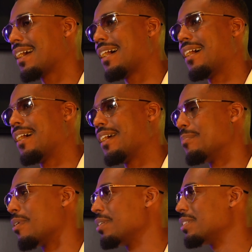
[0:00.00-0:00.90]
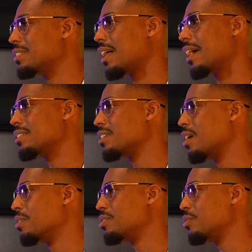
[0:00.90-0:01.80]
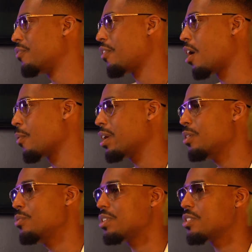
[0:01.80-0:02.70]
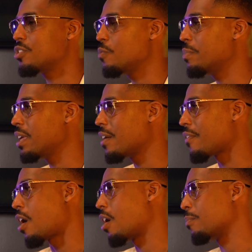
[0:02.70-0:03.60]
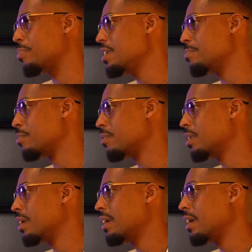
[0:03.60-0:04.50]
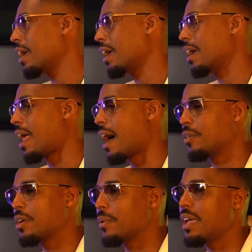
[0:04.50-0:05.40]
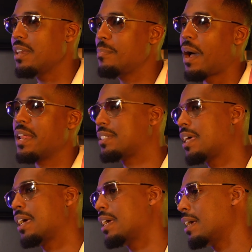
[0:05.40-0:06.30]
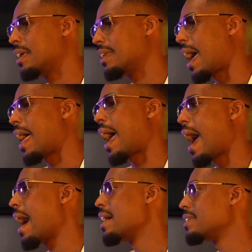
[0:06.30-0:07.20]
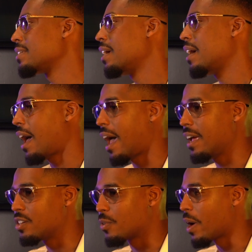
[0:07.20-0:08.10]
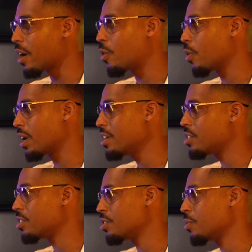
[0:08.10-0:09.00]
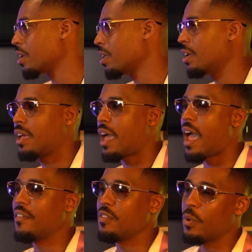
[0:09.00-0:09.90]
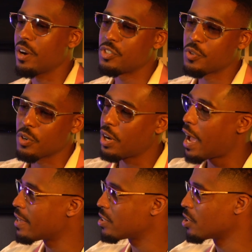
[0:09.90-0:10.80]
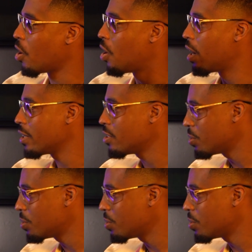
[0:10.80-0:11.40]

like, all right, bro, this is like it's going too far. We're losing too many of our people, and I don't care what anybody say. That has a direct correlation to it. Everywhere drill has gone,